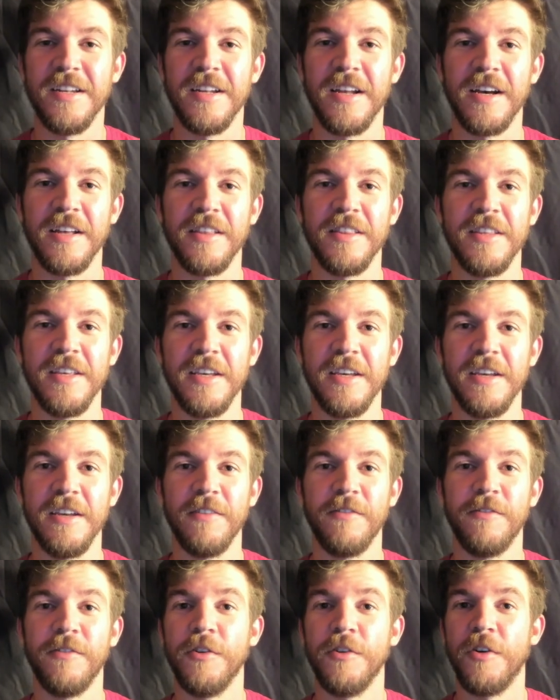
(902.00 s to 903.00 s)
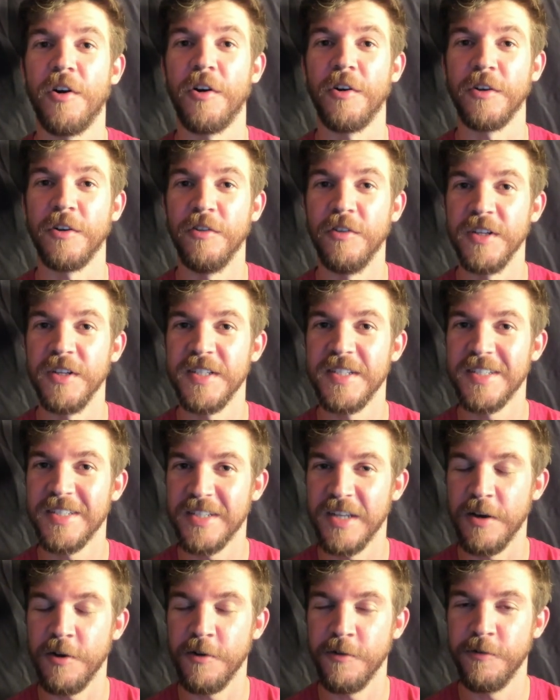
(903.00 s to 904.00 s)
not the full article
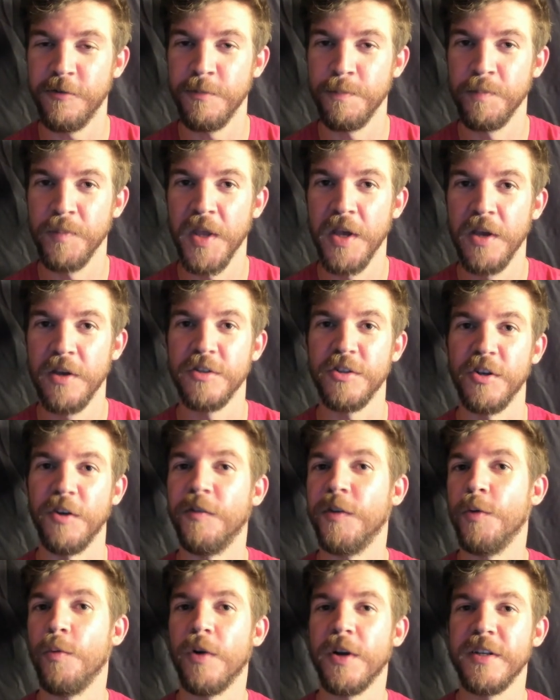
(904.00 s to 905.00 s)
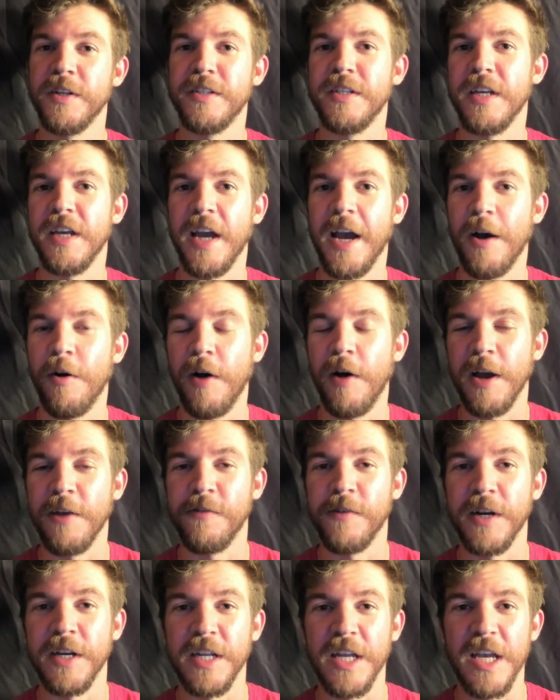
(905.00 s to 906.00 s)
itself. So if you want to see how I
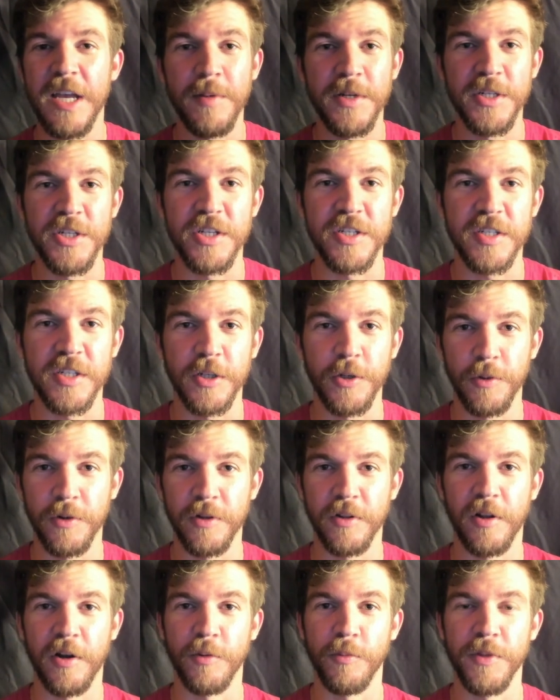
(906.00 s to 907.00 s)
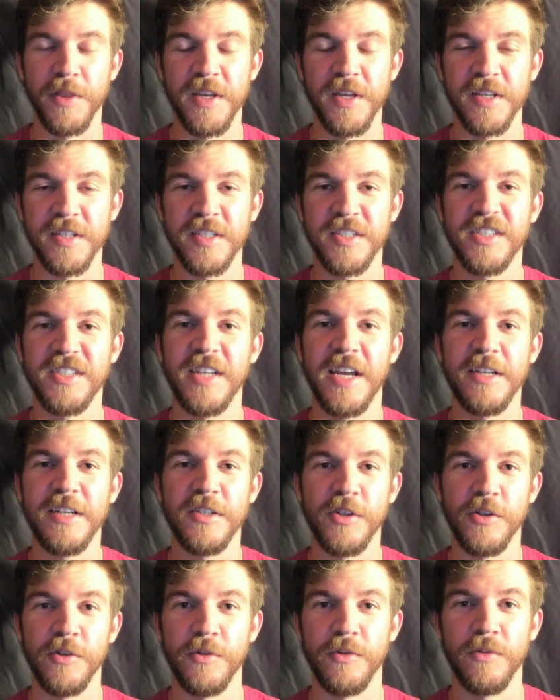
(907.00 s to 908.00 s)
find images to go along with this, stay
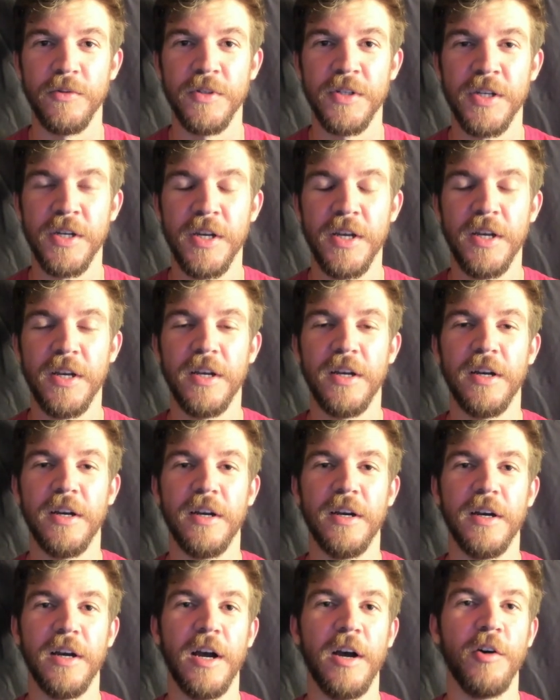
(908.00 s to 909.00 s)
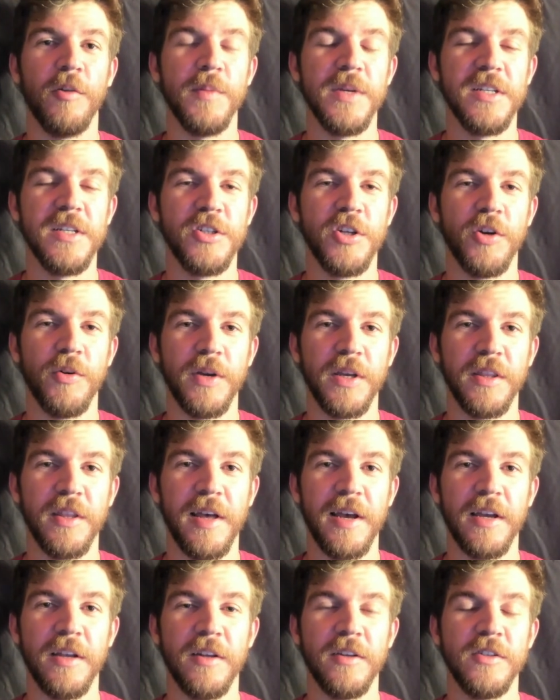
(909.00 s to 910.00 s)
tuned. I'll be showing
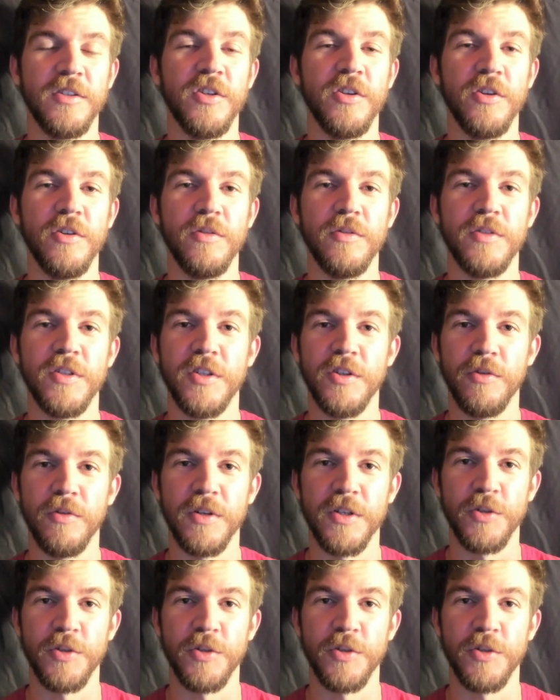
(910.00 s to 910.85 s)
that to you soon as